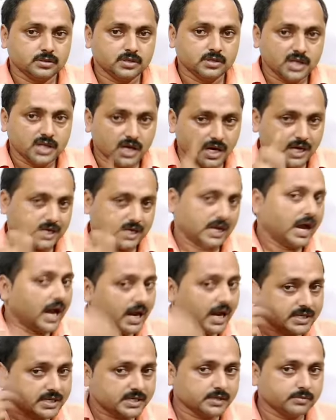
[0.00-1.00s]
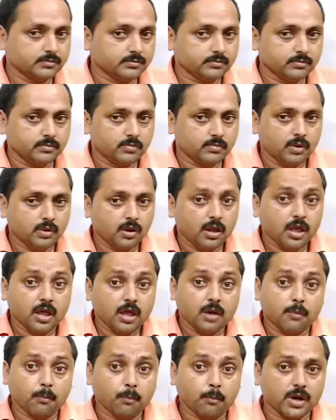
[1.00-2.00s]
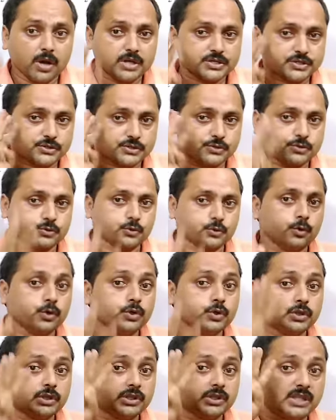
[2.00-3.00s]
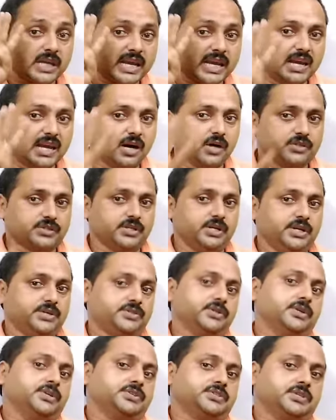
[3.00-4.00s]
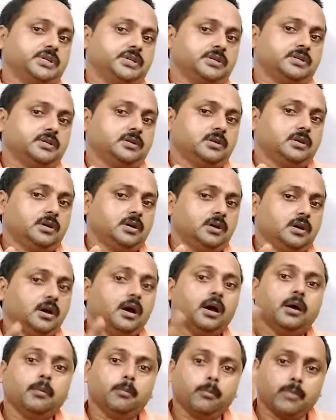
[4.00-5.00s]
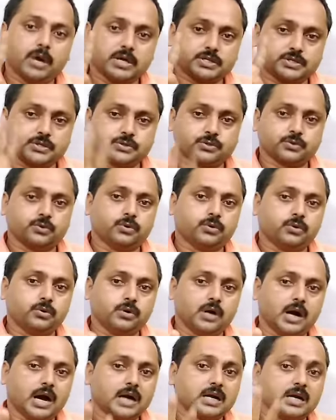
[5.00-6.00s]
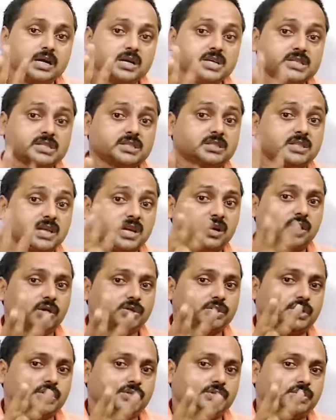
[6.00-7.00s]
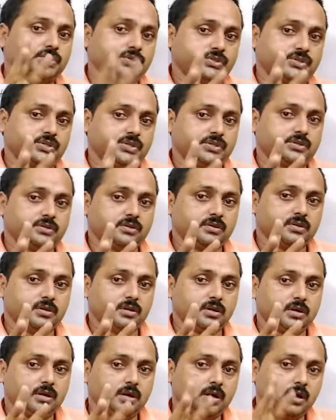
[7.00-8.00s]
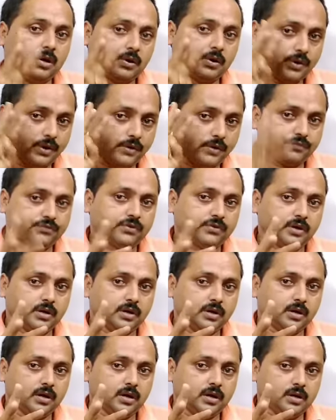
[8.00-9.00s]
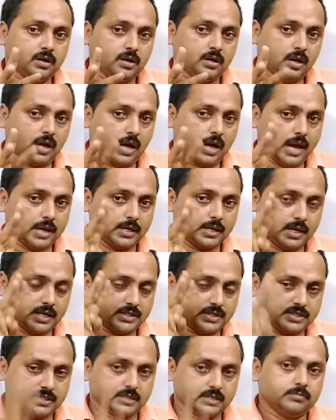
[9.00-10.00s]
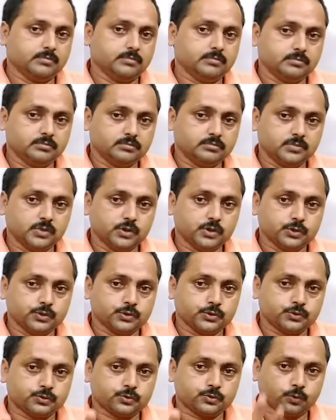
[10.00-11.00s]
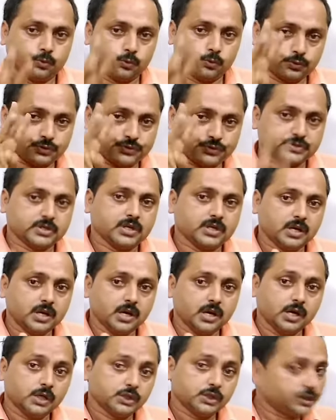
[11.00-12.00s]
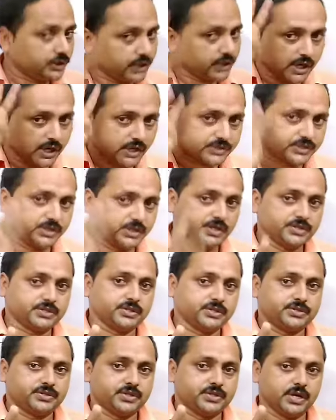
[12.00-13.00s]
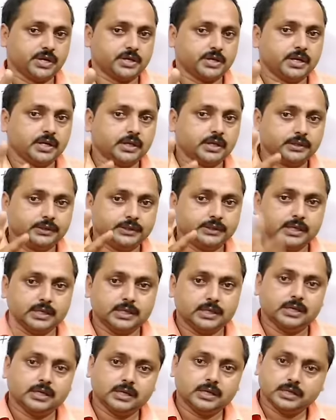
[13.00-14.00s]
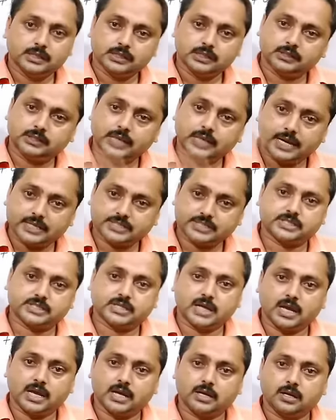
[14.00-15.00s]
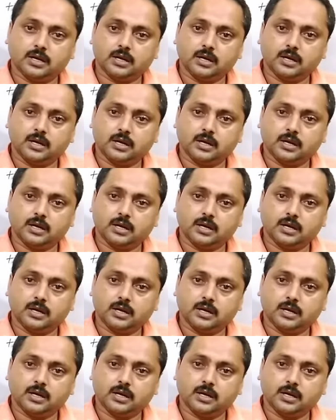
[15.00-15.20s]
or atom must show 3 oxidation state. Must show at least 3 oxidation state. If an atom shows 3 oxidation state, then that can